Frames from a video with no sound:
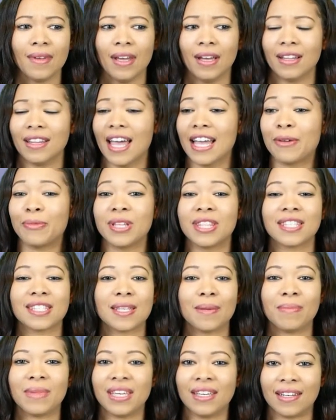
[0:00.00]
like with
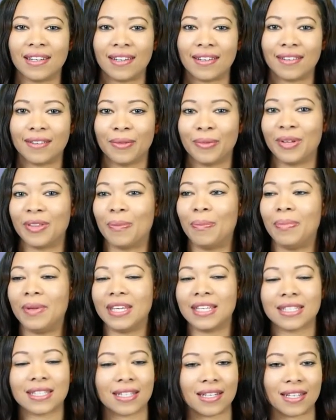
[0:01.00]
Samia, with
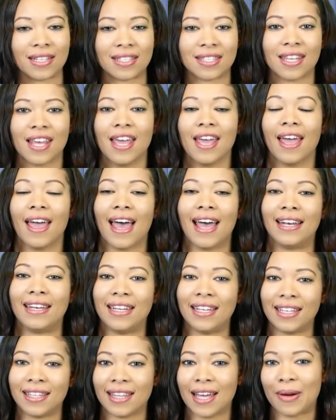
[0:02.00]
business, I
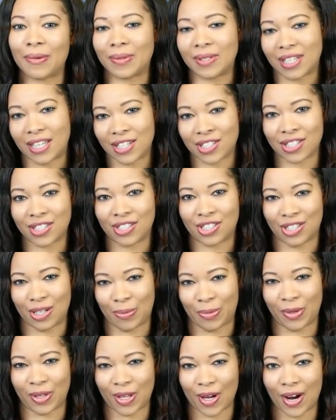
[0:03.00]
need that
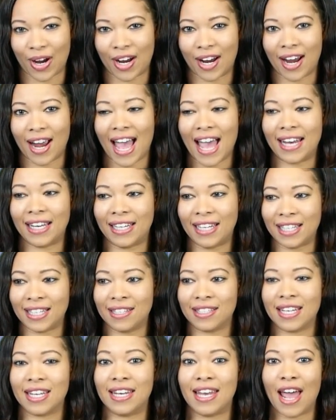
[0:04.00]
relationship with her. I
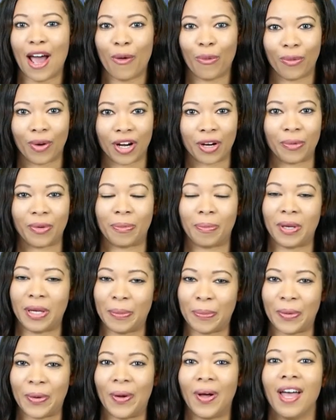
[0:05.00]
need to network with
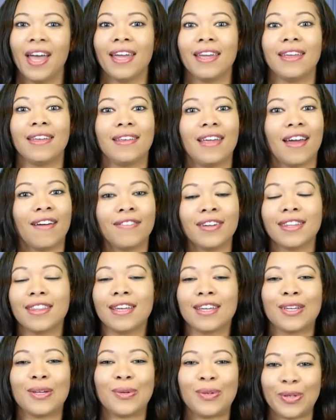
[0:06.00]
people.
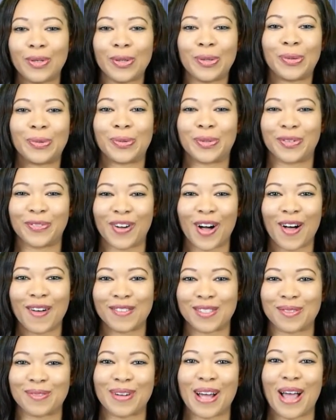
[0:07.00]
Everything you do
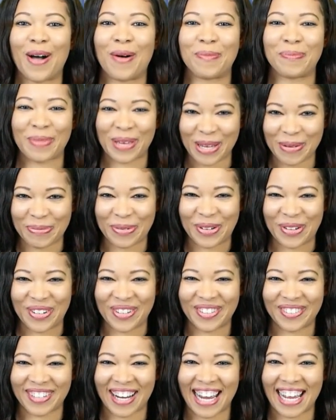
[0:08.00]
revolves around
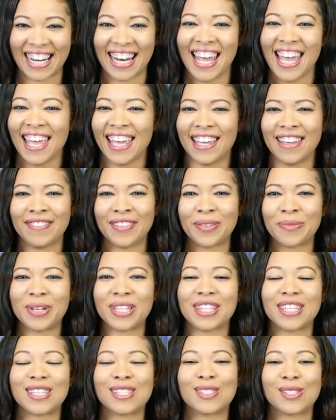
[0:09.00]
people, right? Even
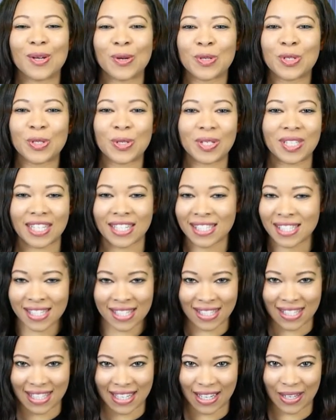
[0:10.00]
with the social
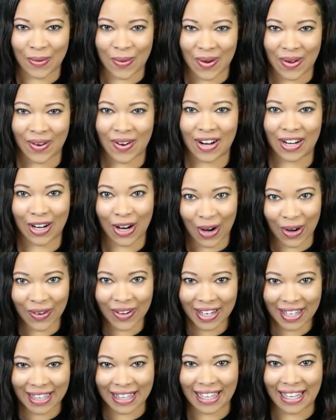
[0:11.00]
distancing going on
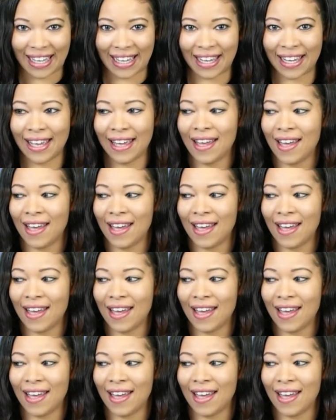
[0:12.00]
currently,